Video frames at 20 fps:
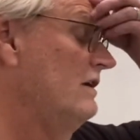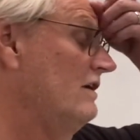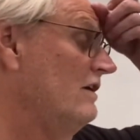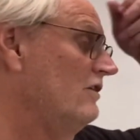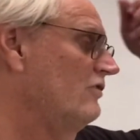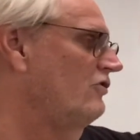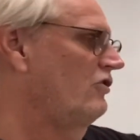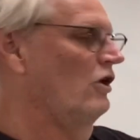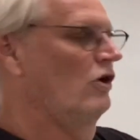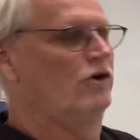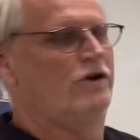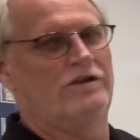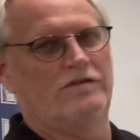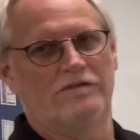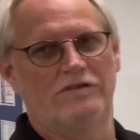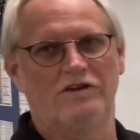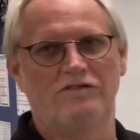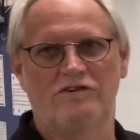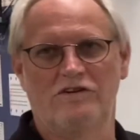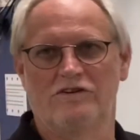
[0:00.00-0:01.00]
So
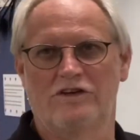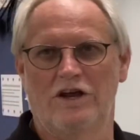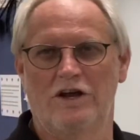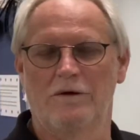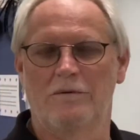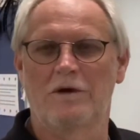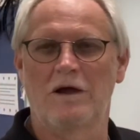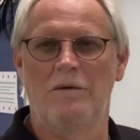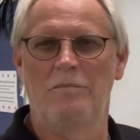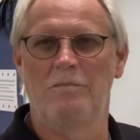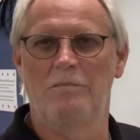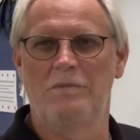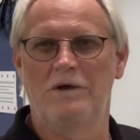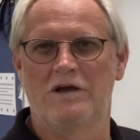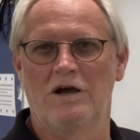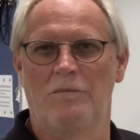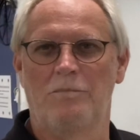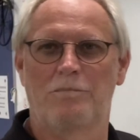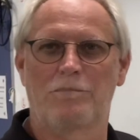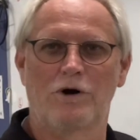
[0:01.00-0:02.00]
this is going to
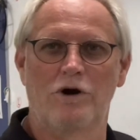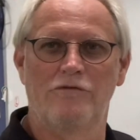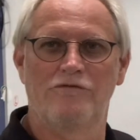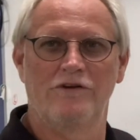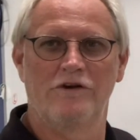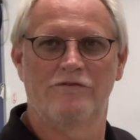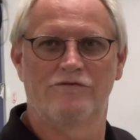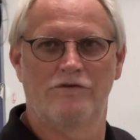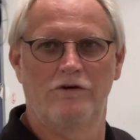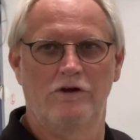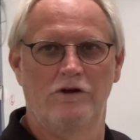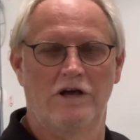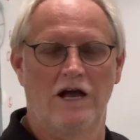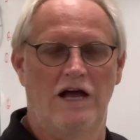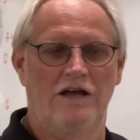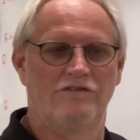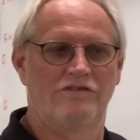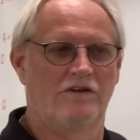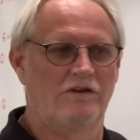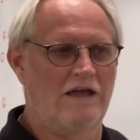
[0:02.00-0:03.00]
become perfect for you
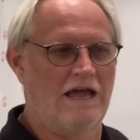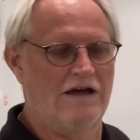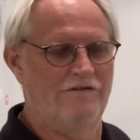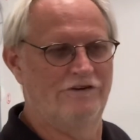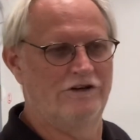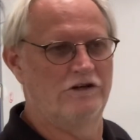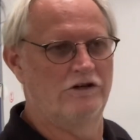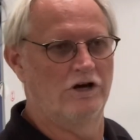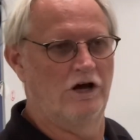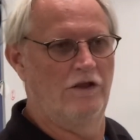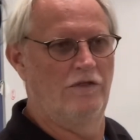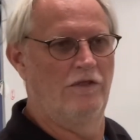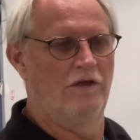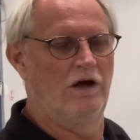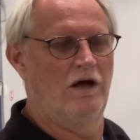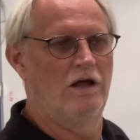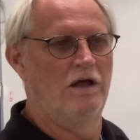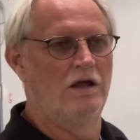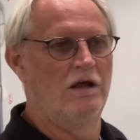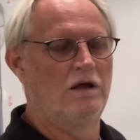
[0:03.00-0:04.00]
guys having done
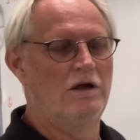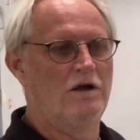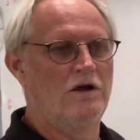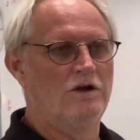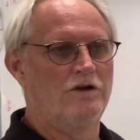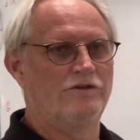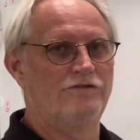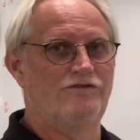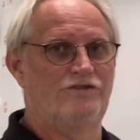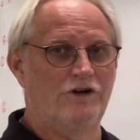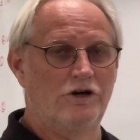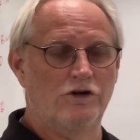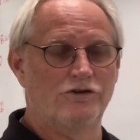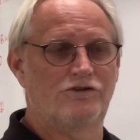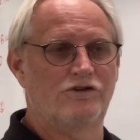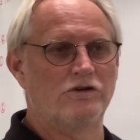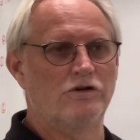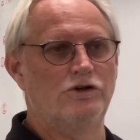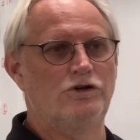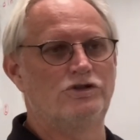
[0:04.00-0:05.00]
the 0
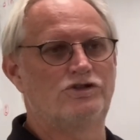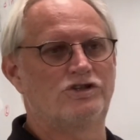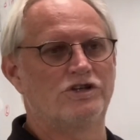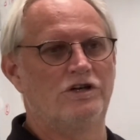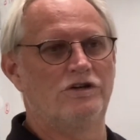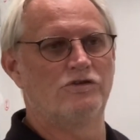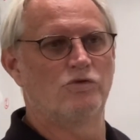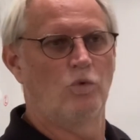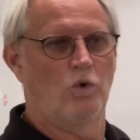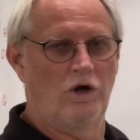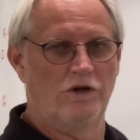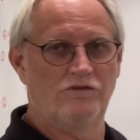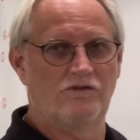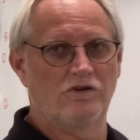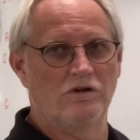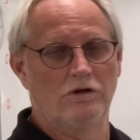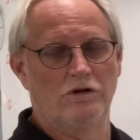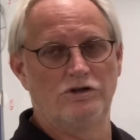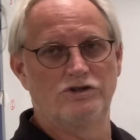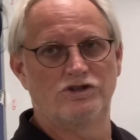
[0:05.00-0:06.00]
solutions, 1
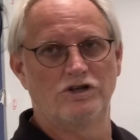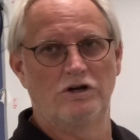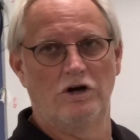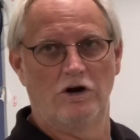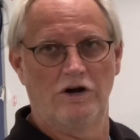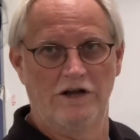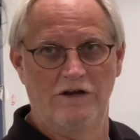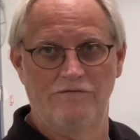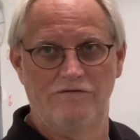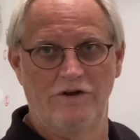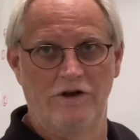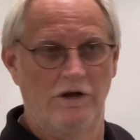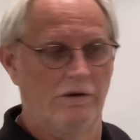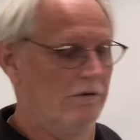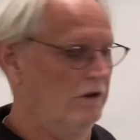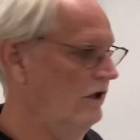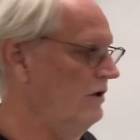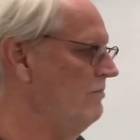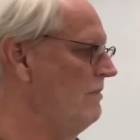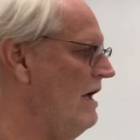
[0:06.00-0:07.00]
solution, or
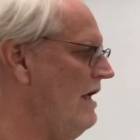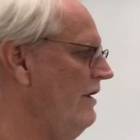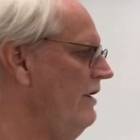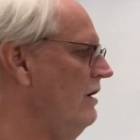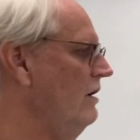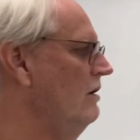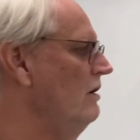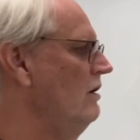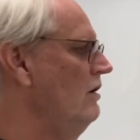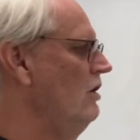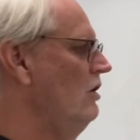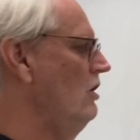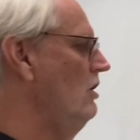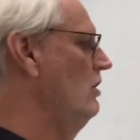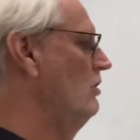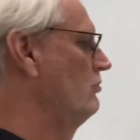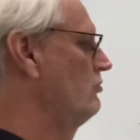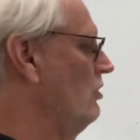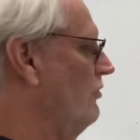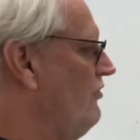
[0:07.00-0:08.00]
infinitely many.
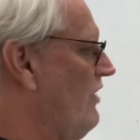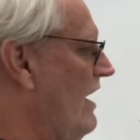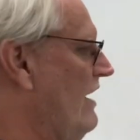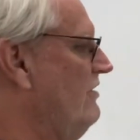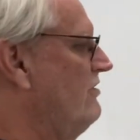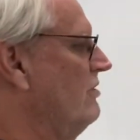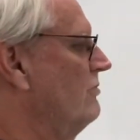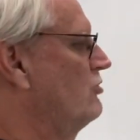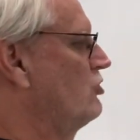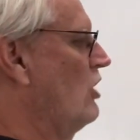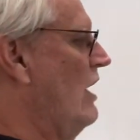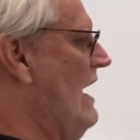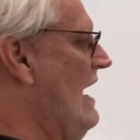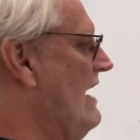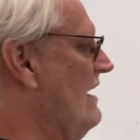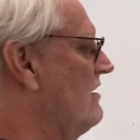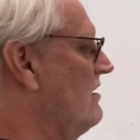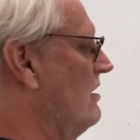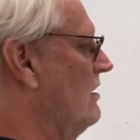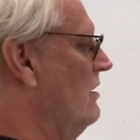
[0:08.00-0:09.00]
So if I
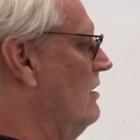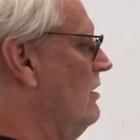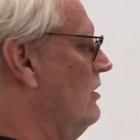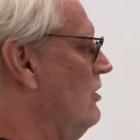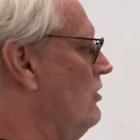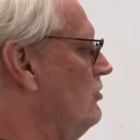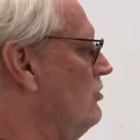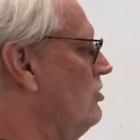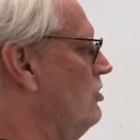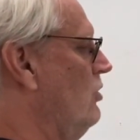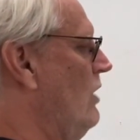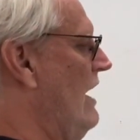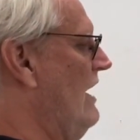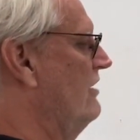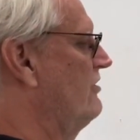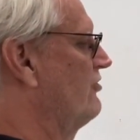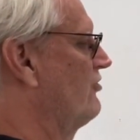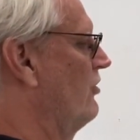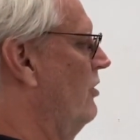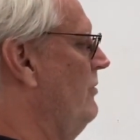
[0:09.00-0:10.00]
subtract
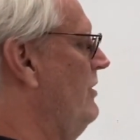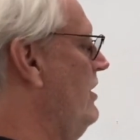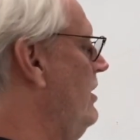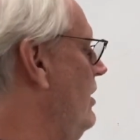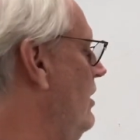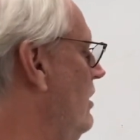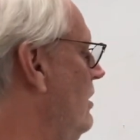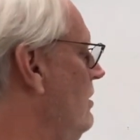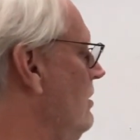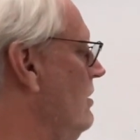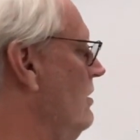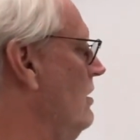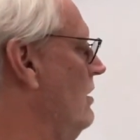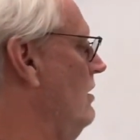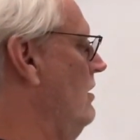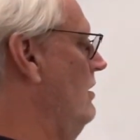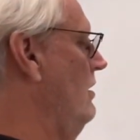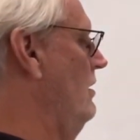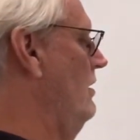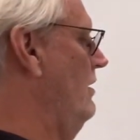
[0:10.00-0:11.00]
2x from here
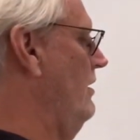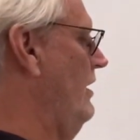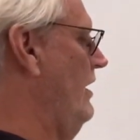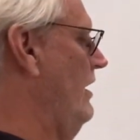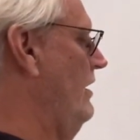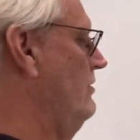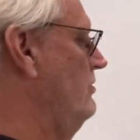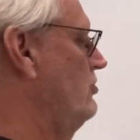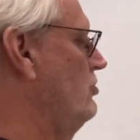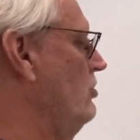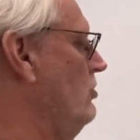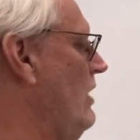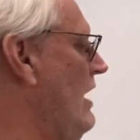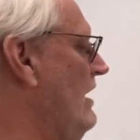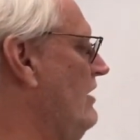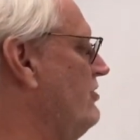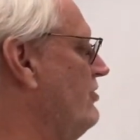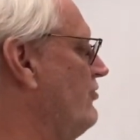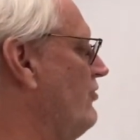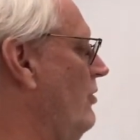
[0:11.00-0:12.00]
and
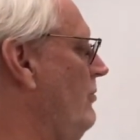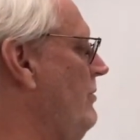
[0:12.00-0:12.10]
2x from